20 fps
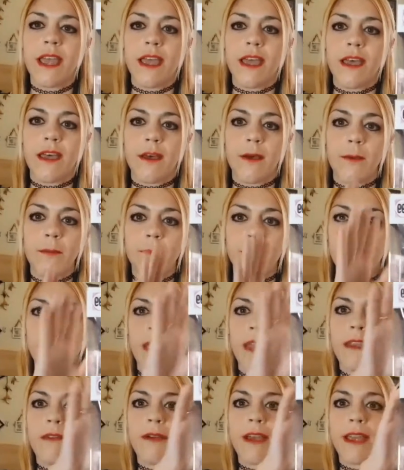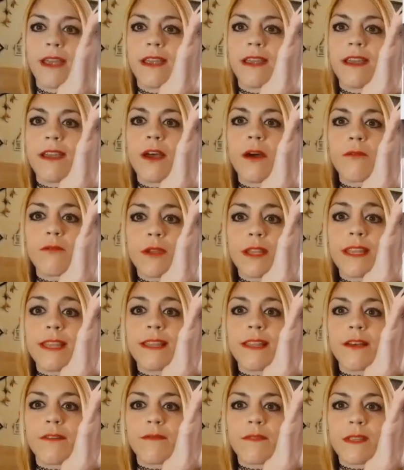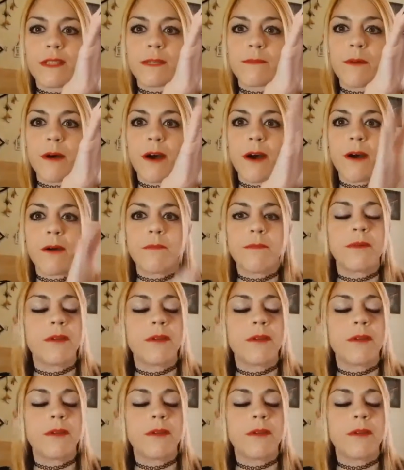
Um, anyway, really love this pop.